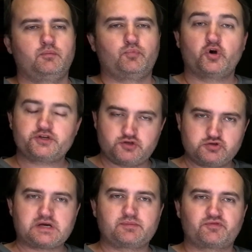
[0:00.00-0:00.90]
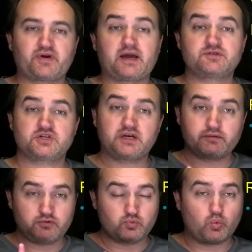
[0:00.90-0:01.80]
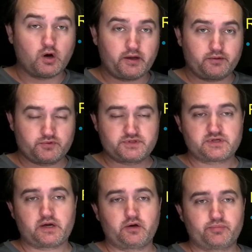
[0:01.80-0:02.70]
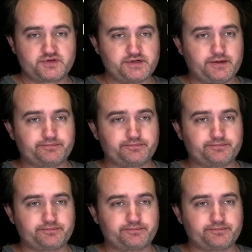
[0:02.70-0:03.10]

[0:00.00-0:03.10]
0.2 times 5 should give you 1, which is 100%.